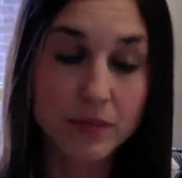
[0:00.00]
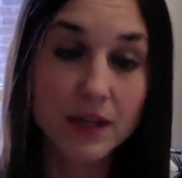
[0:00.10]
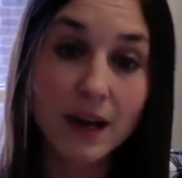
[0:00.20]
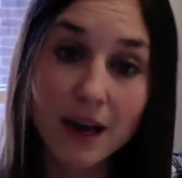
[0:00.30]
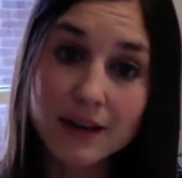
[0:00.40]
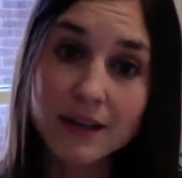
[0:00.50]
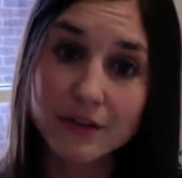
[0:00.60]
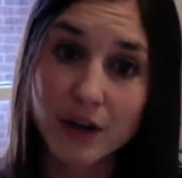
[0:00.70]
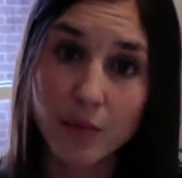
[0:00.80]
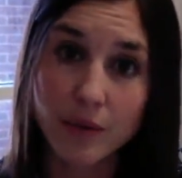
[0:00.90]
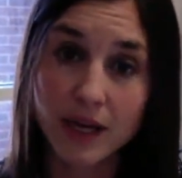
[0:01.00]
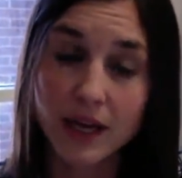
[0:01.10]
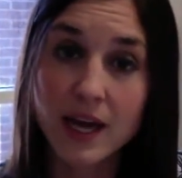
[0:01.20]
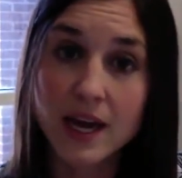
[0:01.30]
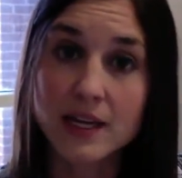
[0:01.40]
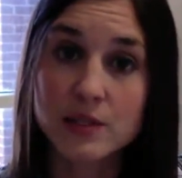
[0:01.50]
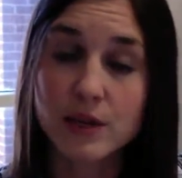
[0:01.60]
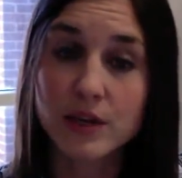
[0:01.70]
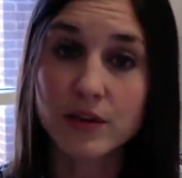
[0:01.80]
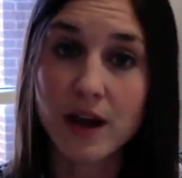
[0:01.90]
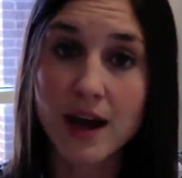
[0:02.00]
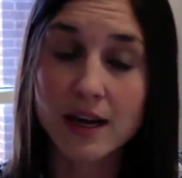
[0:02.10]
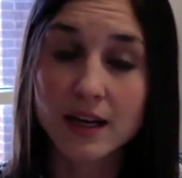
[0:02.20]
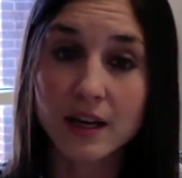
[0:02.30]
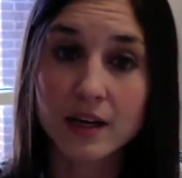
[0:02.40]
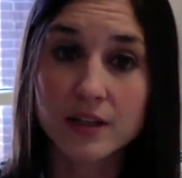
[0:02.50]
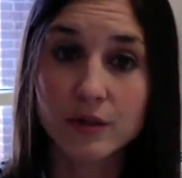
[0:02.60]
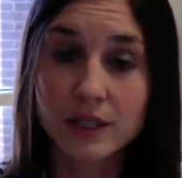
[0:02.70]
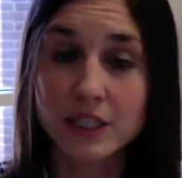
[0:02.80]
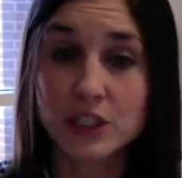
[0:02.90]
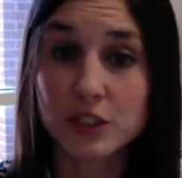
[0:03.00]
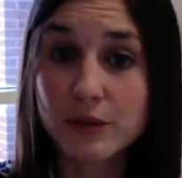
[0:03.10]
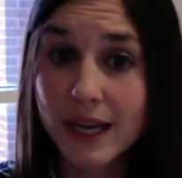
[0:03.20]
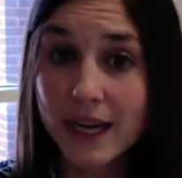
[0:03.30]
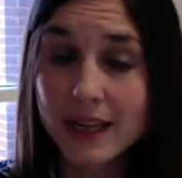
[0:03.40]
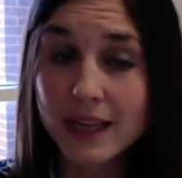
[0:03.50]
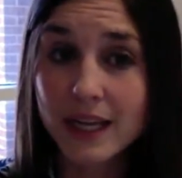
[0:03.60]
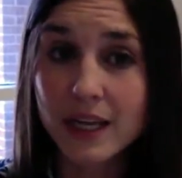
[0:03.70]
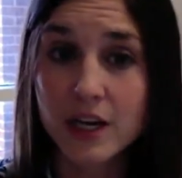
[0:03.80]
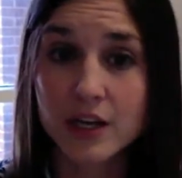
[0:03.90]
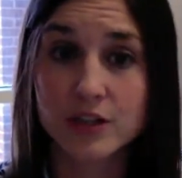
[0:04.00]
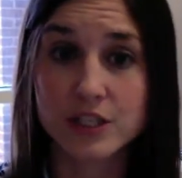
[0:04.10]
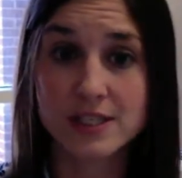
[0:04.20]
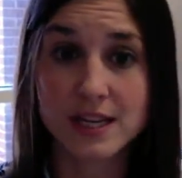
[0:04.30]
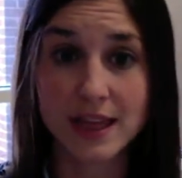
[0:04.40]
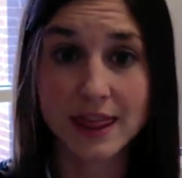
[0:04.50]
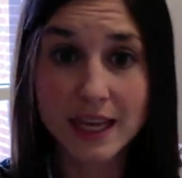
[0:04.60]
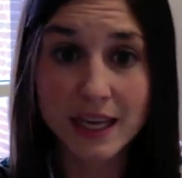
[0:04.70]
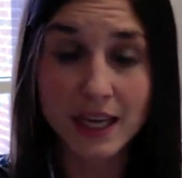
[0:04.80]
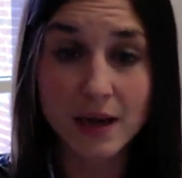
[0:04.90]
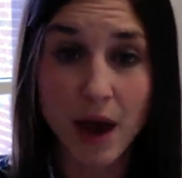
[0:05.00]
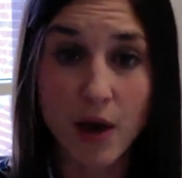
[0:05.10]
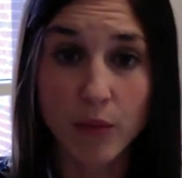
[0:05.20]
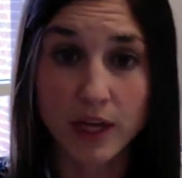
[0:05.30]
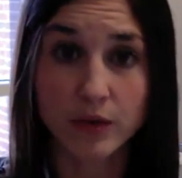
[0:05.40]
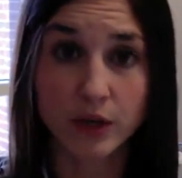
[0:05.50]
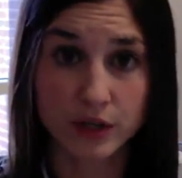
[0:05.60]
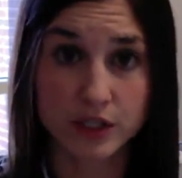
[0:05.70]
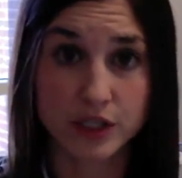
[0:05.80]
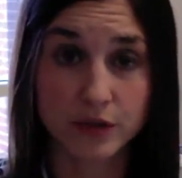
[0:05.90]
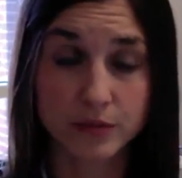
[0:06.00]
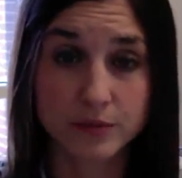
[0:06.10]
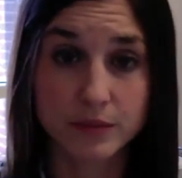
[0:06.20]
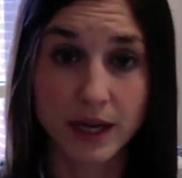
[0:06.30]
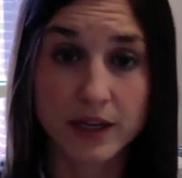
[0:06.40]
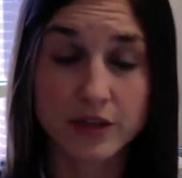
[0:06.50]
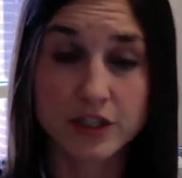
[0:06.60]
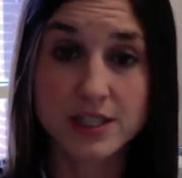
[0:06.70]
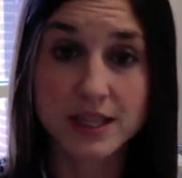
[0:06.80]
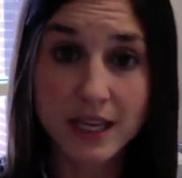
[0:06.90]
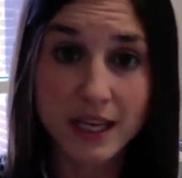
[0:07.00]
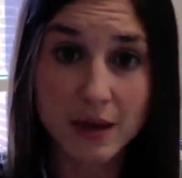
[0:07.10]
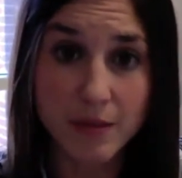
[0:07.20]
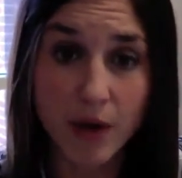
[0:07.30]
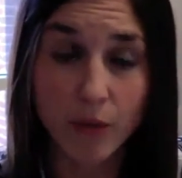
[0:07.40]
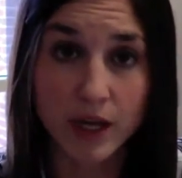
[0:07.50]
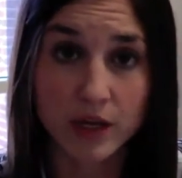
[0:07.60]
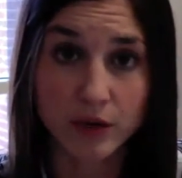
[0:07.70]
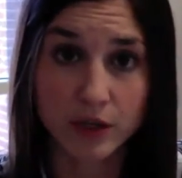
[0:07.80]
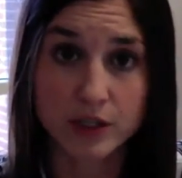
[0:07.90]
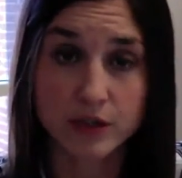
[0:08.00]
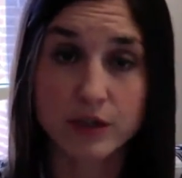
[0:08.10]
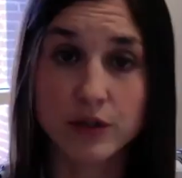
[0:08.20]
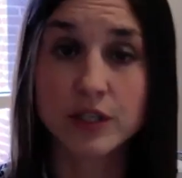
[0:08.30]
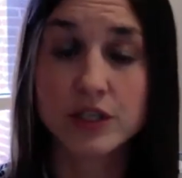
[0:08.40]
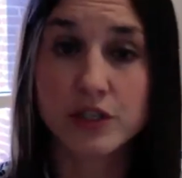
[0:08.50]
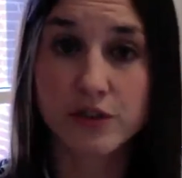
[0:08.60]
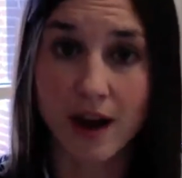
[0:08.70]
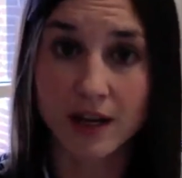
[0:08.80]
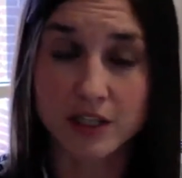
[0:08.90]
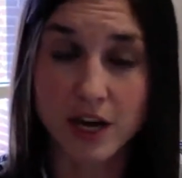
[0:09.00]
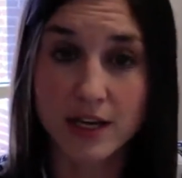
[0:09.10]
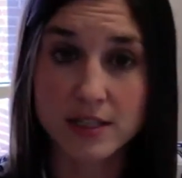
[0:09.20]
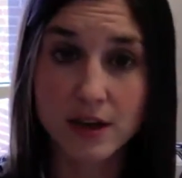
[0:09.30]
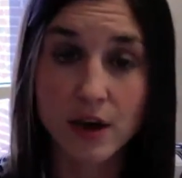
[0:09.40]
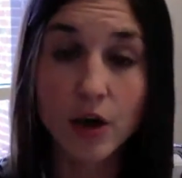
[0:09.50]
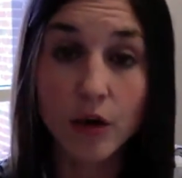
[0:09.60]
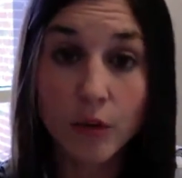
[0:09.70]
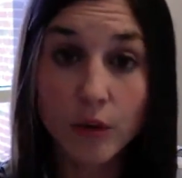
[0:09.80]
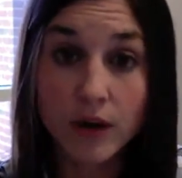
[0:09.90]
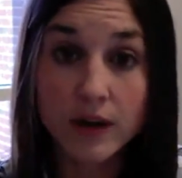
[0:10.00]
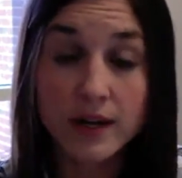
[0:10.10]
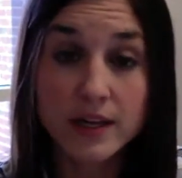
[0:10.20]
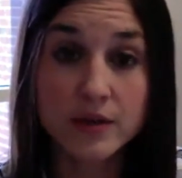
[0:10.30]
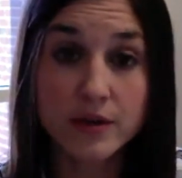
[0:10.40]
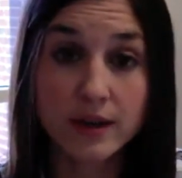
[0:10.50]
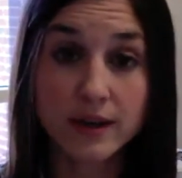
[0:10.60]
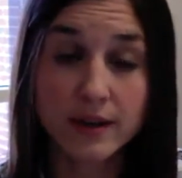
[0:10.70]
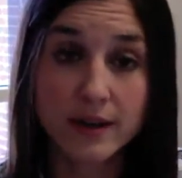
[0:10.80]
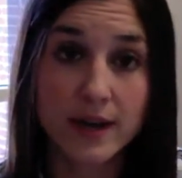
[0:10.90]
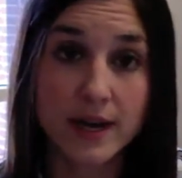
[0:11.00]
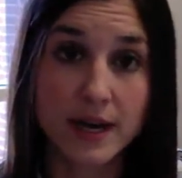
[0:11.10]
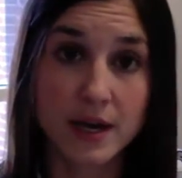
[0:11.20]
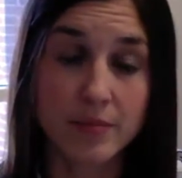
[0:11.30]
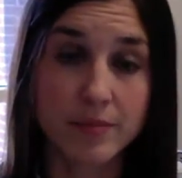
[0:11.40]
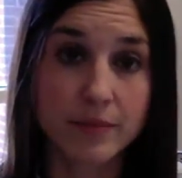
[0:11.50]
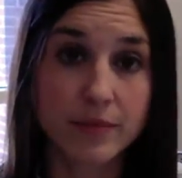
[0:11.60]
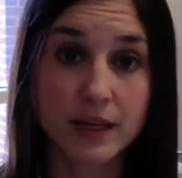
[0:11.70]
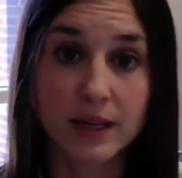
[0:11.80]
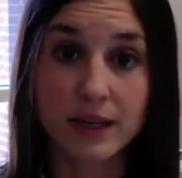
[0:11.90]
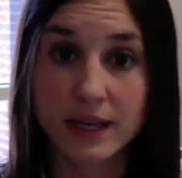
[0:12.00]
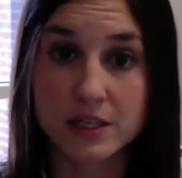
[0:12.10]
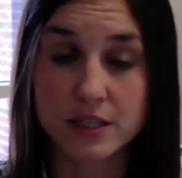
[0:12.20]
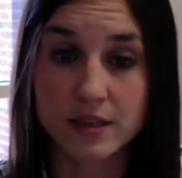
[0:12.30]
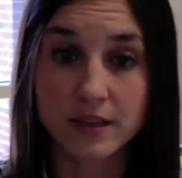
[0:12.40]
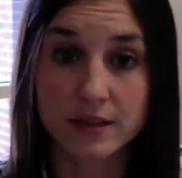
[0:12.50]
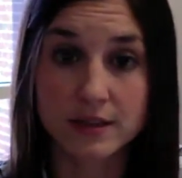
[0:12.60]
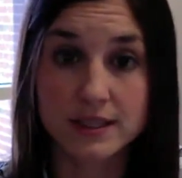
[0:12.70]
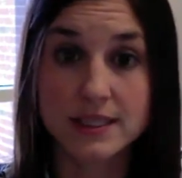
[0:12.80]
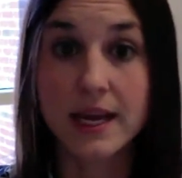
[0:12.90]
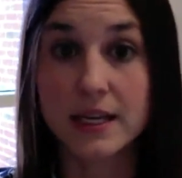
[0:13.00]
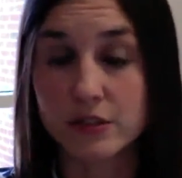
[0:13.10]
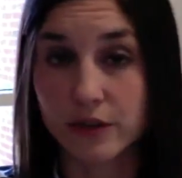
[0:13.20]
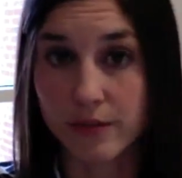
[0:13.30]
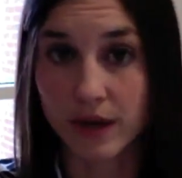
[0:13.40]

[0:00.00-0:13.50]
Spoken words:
Cognitive coping is when you're not really doing anything. You're just thinking about what you could do. Okay? You're just thinking about what you could do. You could strategize, or you could engage in daydreaming,